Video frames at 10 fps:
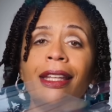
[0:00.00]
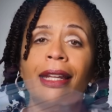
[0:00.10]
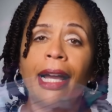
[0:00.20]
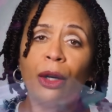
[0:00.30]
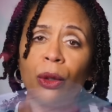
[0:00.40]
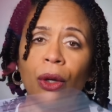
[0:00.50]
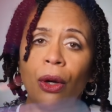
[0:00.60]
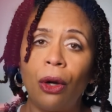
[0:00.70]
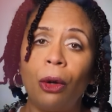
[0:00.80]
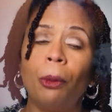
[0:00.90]
then
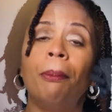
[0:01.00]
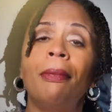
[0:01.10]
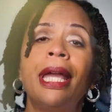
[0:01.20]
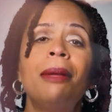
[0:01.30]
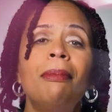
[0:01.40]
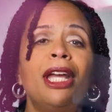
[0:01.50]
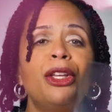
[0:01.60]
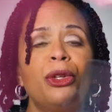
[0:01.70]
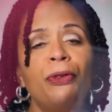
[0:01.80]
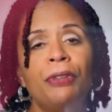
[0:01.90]
alcohol may make
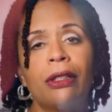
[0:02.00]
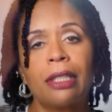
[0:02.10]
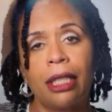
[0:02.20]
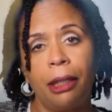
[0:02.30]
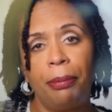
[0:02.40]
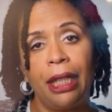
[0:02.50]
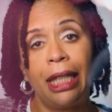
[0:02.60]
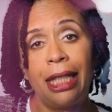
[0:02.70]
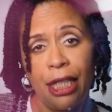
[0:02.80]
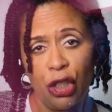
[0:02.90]
you feel sleepy
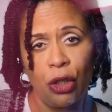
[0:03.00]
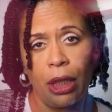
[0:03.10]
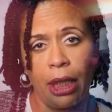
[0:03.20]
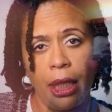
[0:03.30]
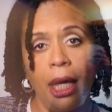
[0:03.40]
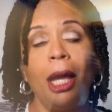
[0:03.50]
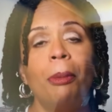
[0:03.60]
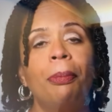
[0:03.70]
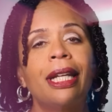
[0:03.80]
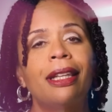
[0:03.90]
initially,
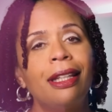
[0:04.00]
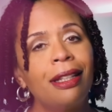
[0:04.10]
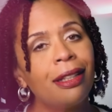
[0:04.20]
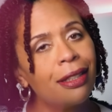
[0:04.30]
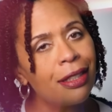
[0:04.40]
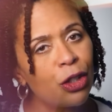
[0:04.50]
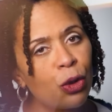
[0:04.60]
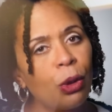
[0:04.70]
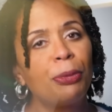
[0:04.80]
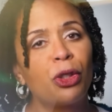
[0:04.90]
but it then can
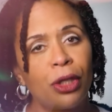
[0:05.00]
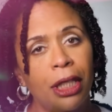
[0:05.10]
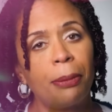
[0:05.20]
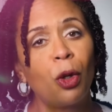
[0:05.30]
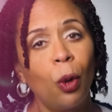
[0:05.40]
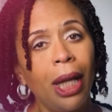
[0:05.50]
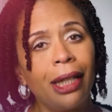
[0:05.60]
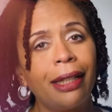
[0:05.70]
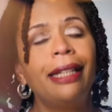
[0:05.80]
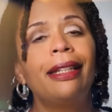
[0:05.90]
disrupt your sleep
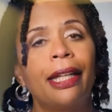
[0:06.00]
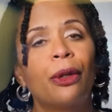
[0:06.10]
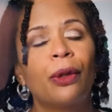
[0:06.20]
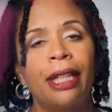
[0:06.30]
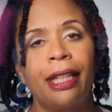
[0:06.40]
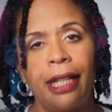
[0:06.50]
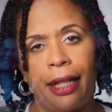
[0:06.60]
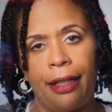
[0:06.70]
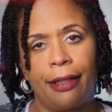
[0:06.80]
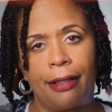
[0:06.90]
quality later in the
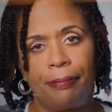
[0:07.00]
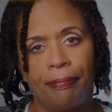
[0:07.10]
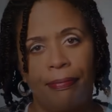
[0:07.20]
night.